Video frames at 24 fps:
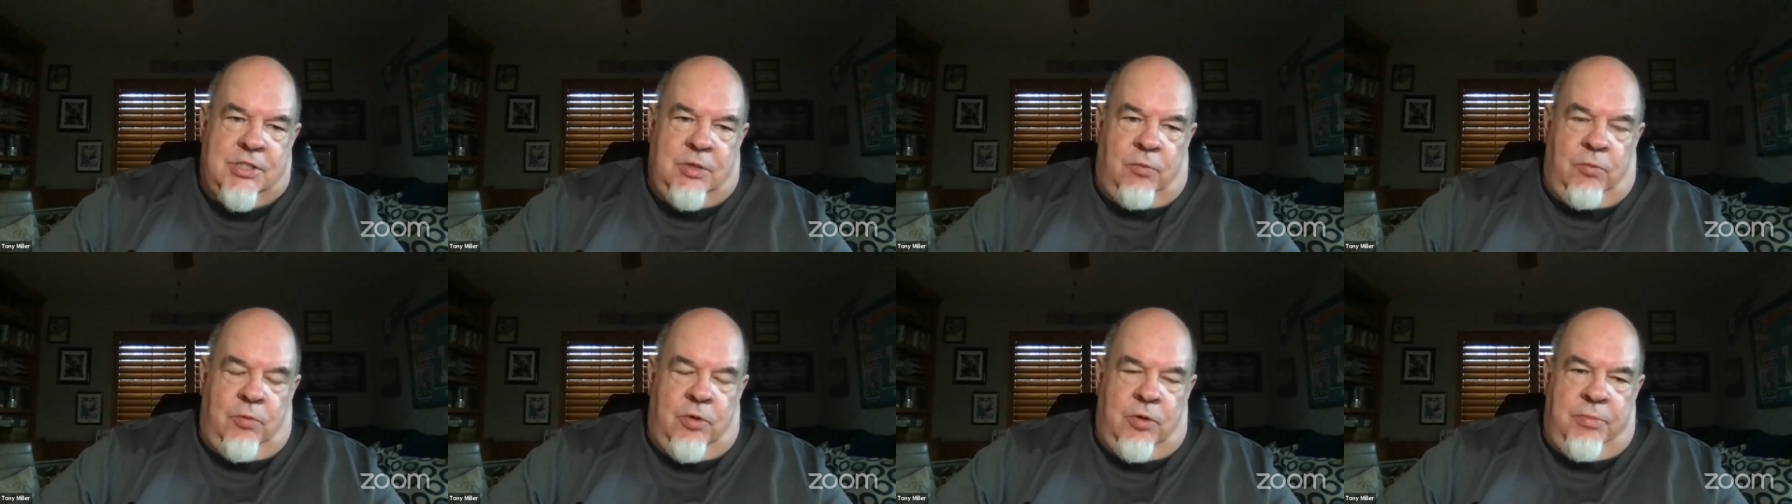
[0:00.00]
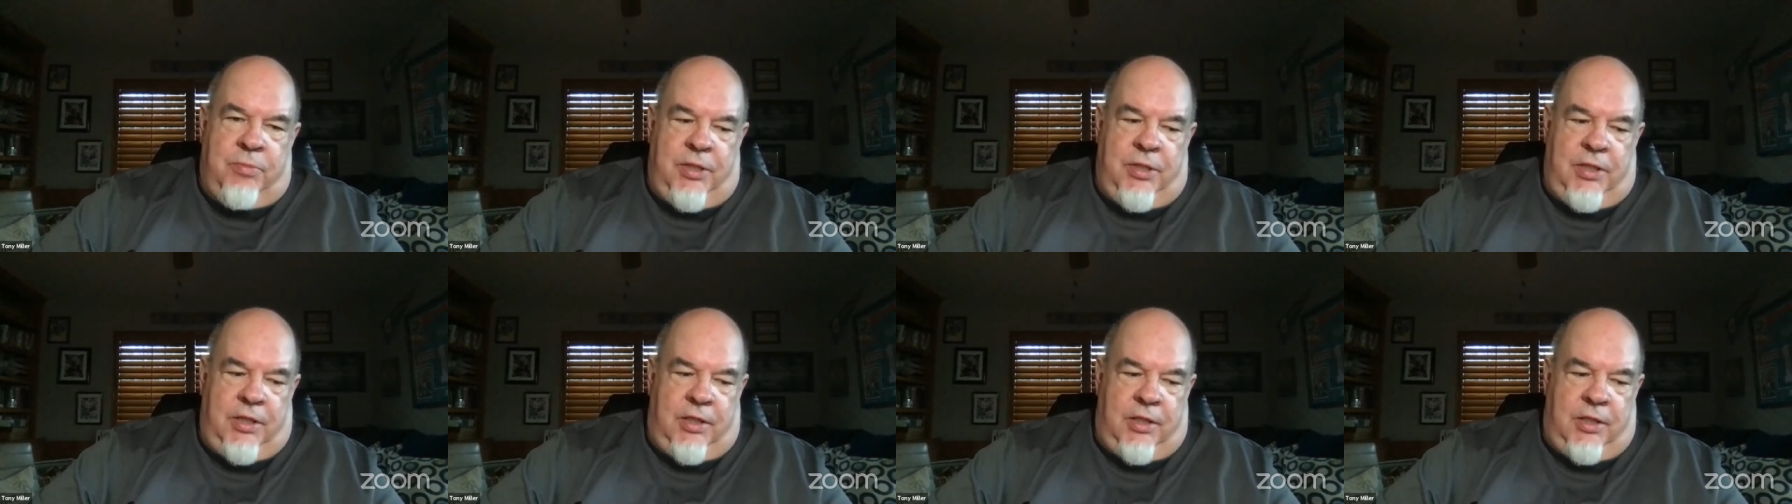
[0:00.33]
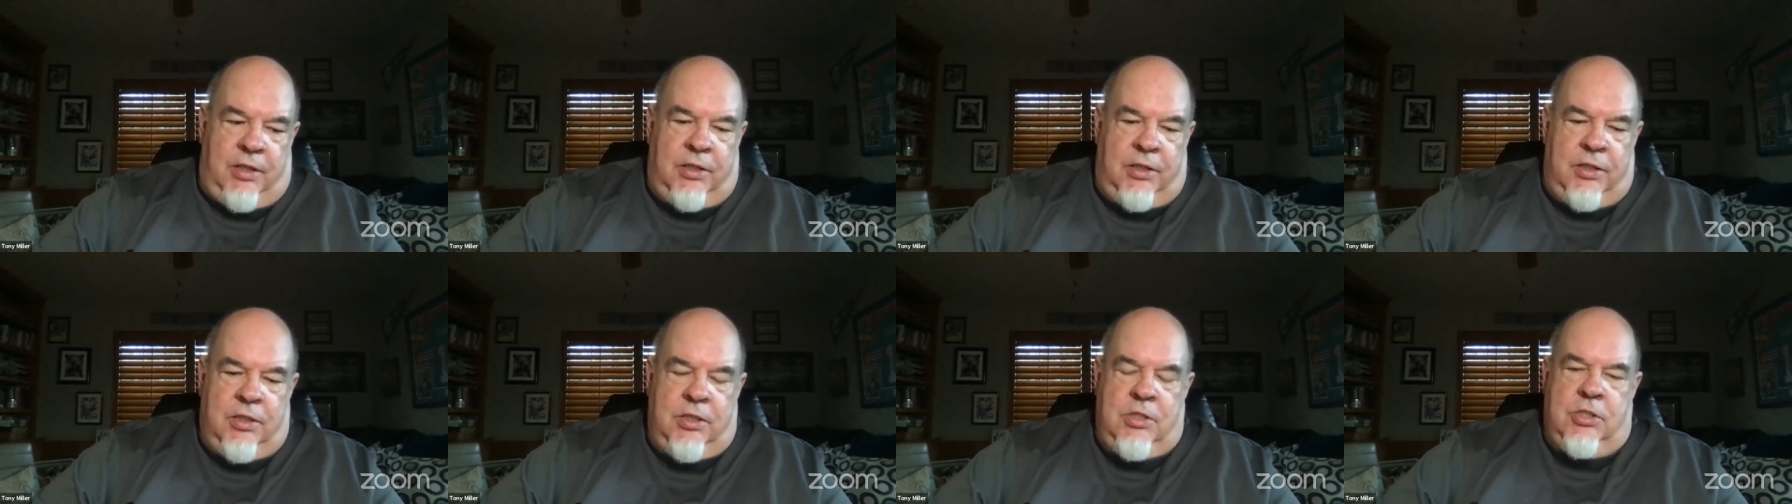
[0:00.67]
that we're
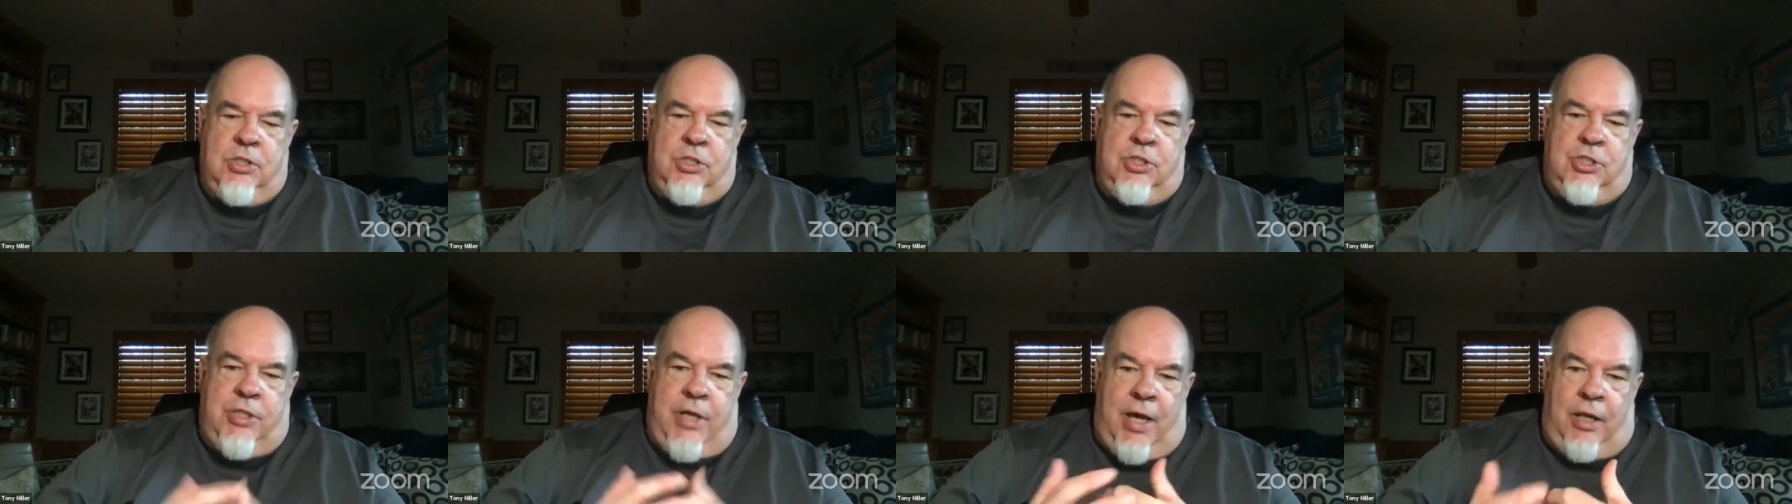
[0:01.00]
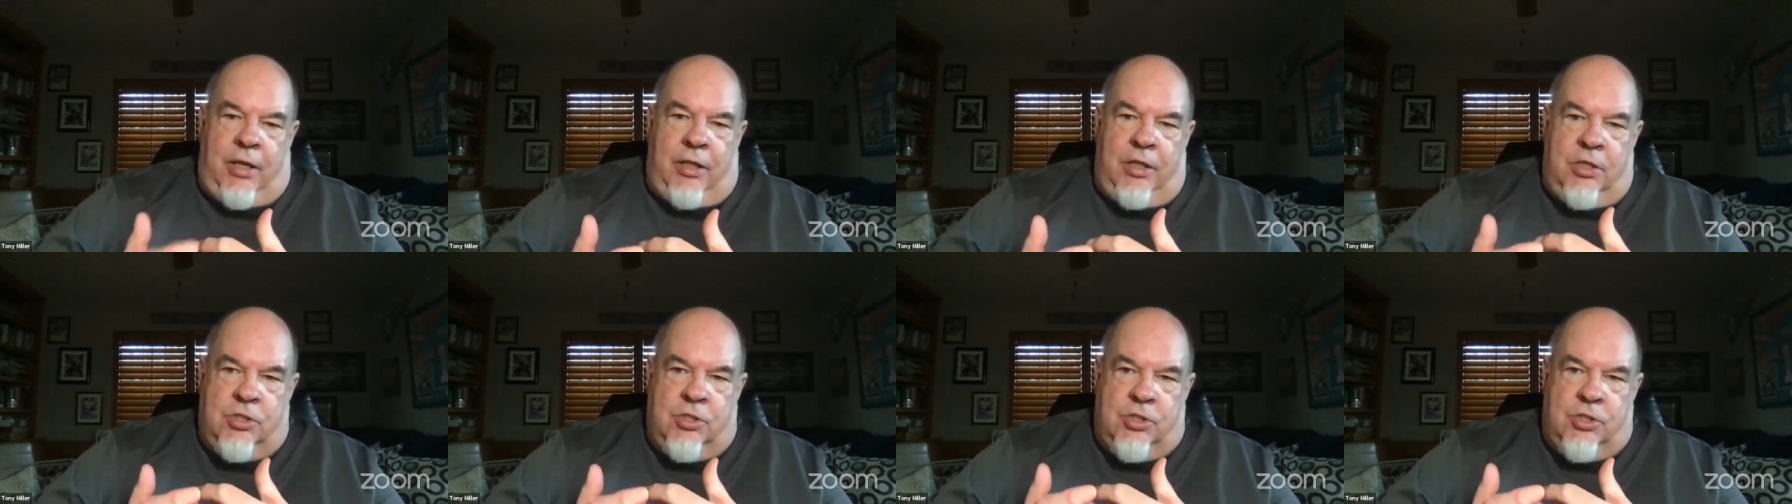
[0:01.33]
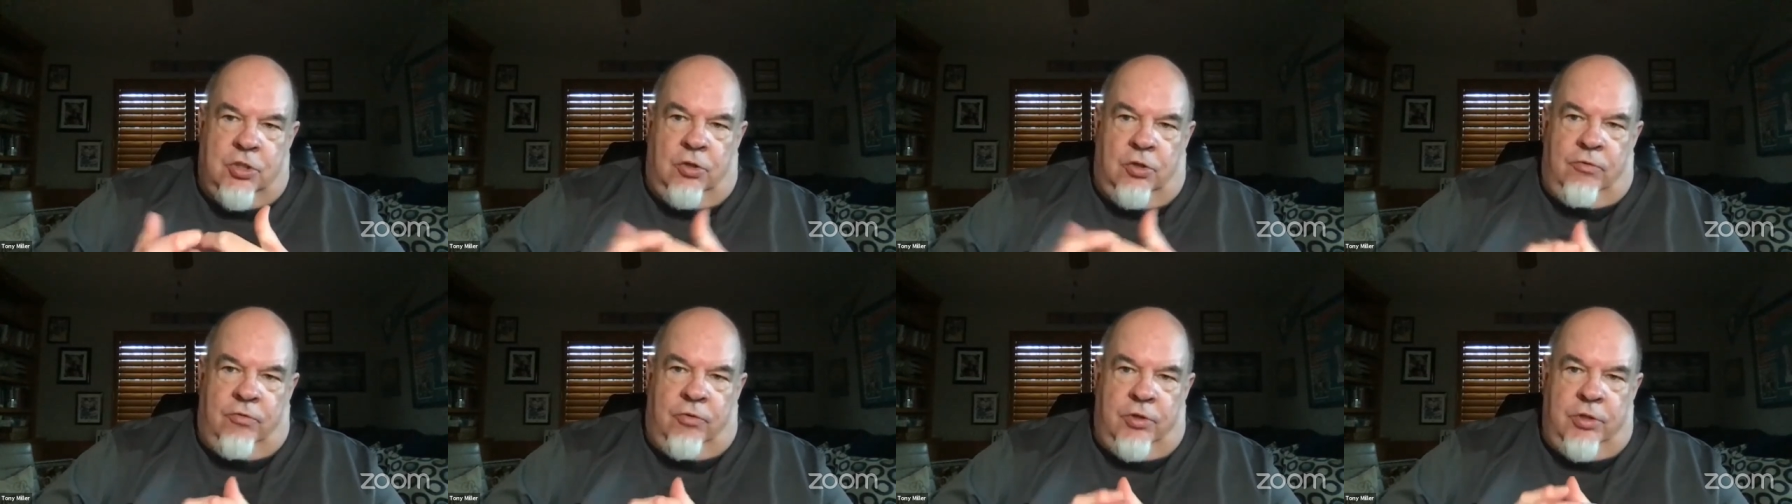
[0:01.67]
being challenged
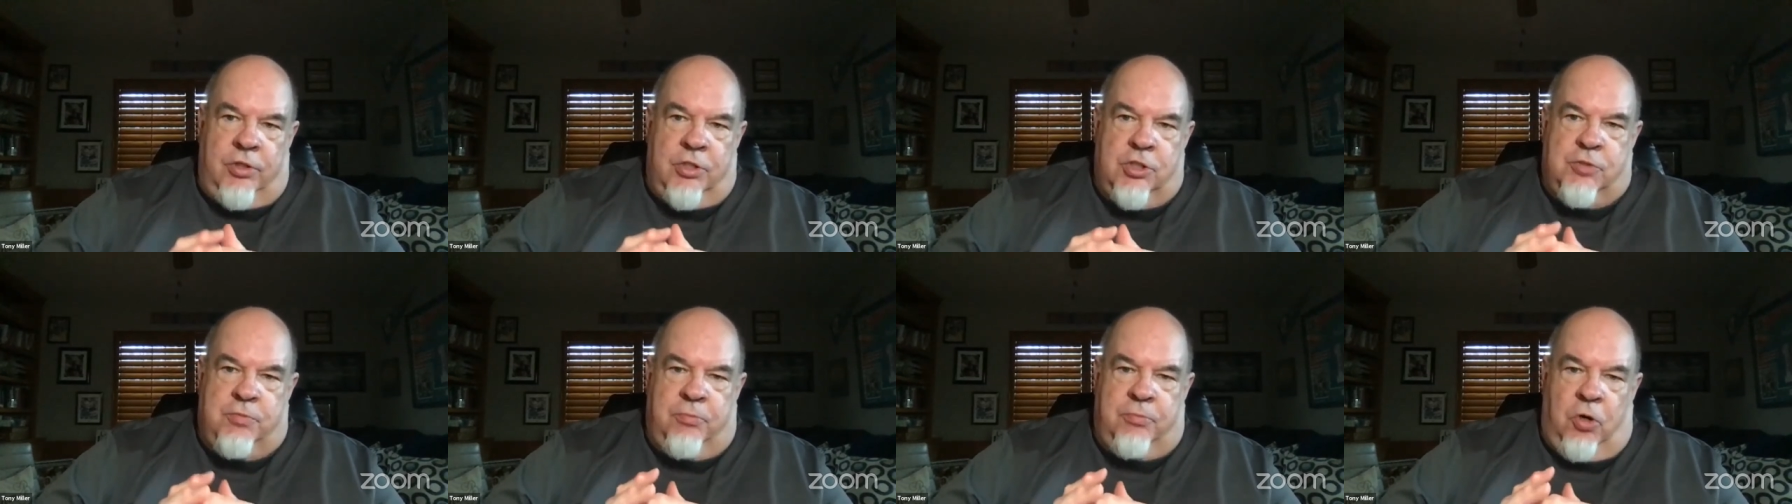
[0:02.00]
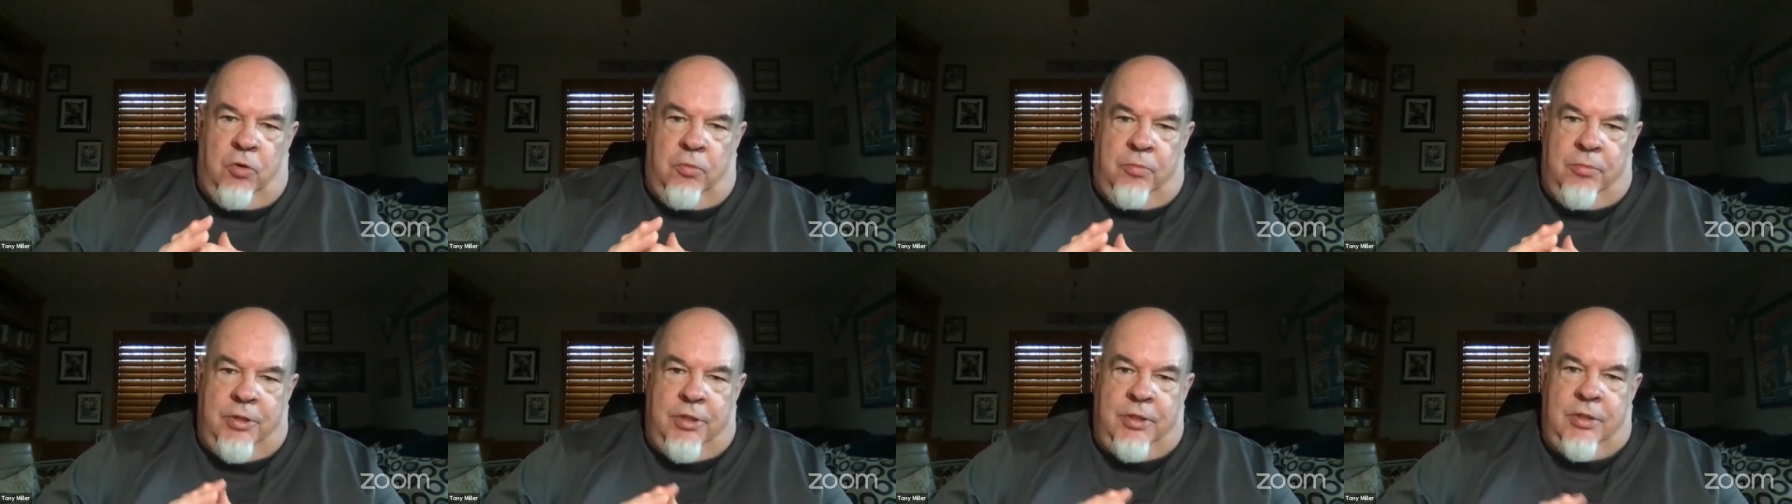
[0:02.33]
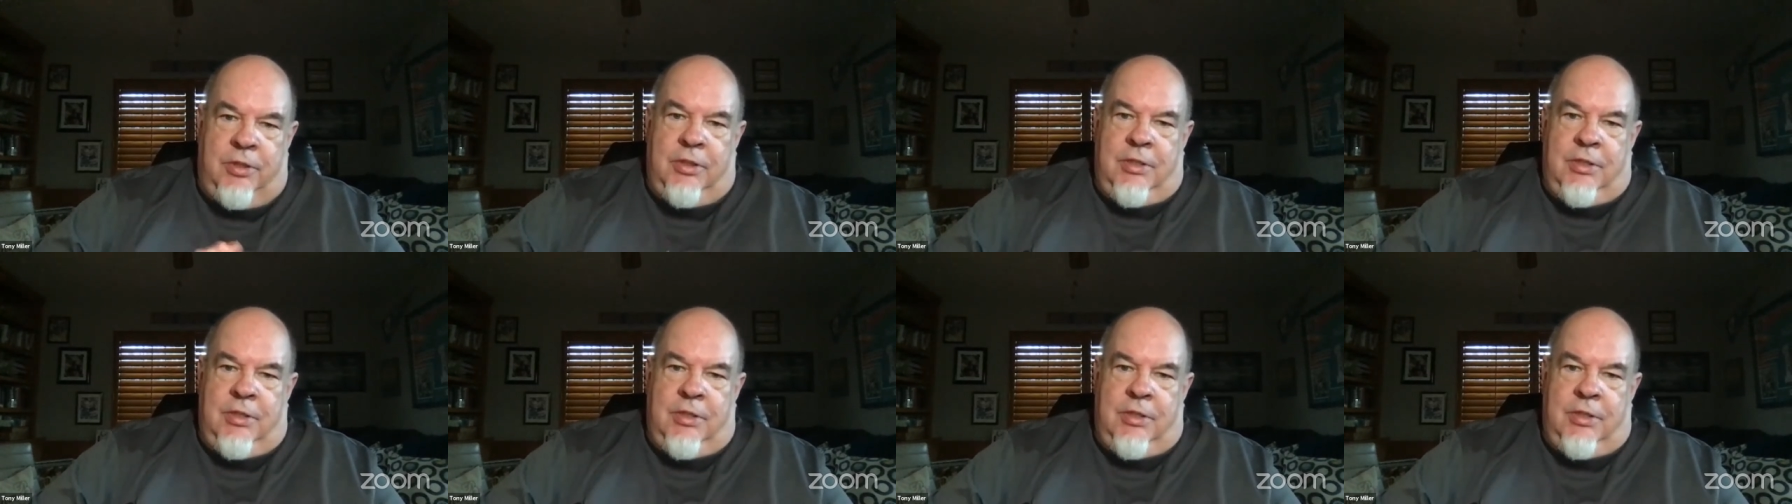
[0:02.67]
over in this moment